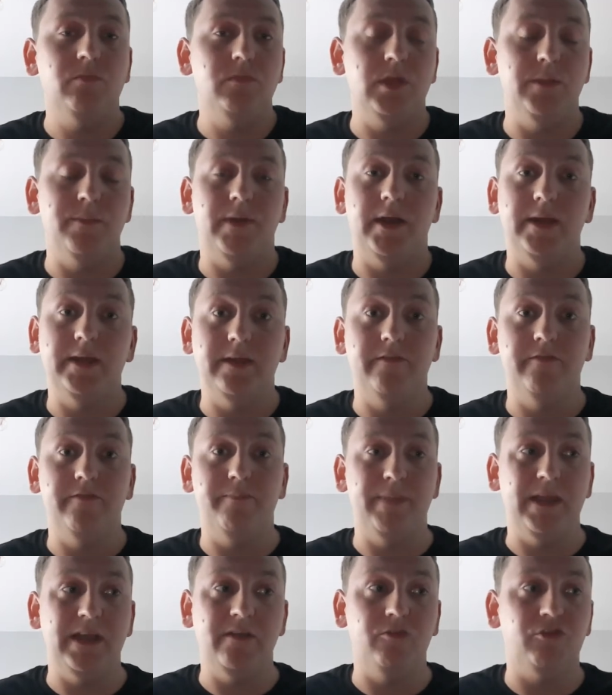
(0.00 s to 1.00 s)
You might have
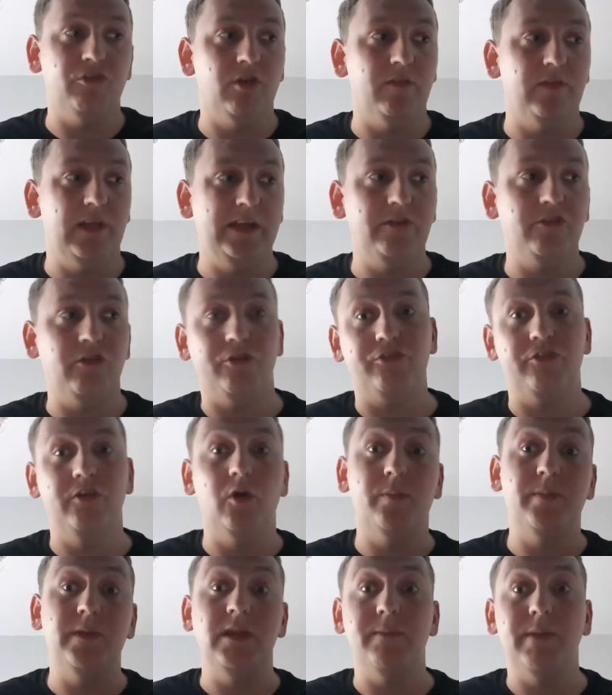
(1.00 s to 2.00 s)
been sort of like tossing
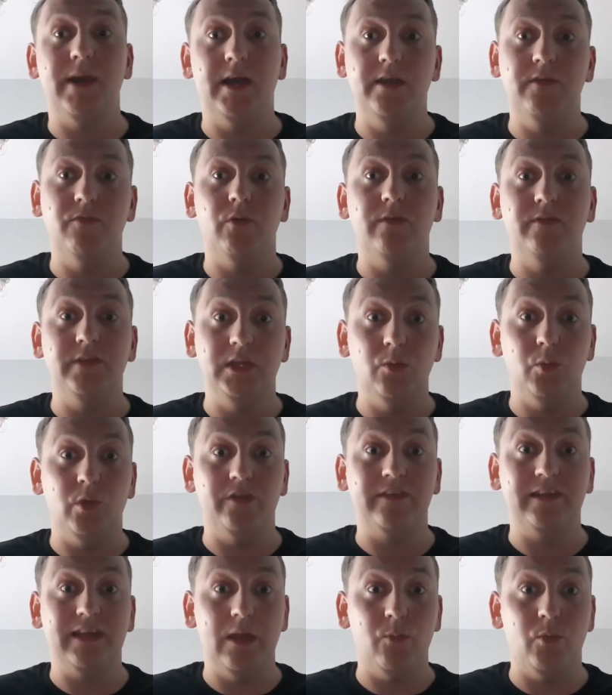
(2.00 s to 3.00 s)
up in your mind of whether you want
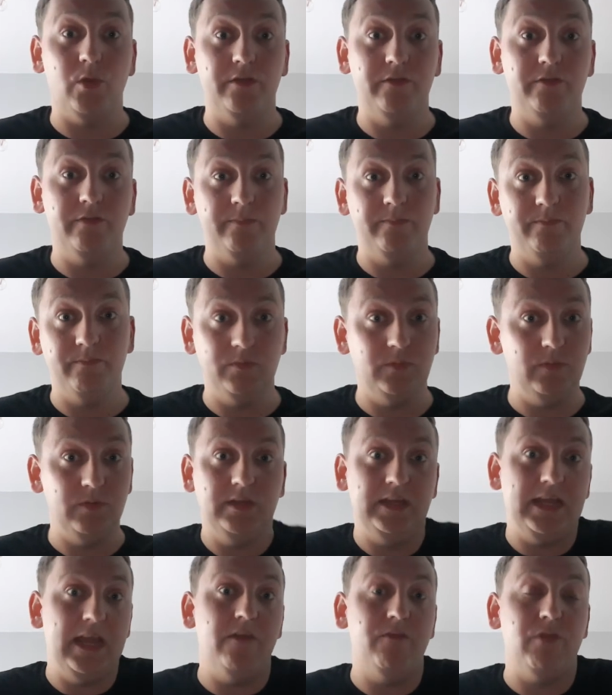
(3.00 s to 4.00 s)
to get
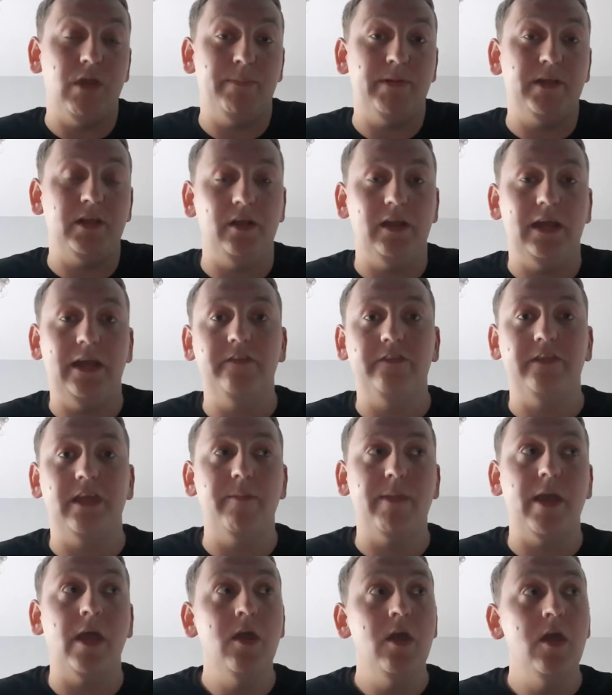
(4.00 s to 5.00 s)
a replica
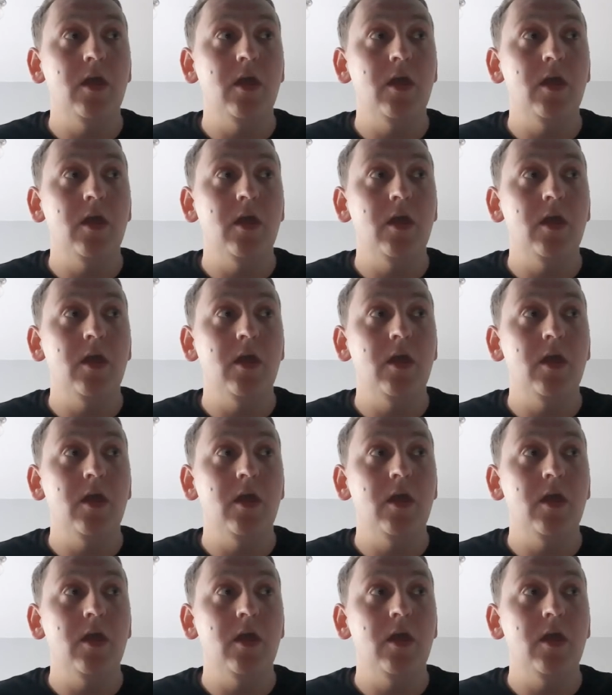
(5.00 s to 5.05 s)
lightsaber.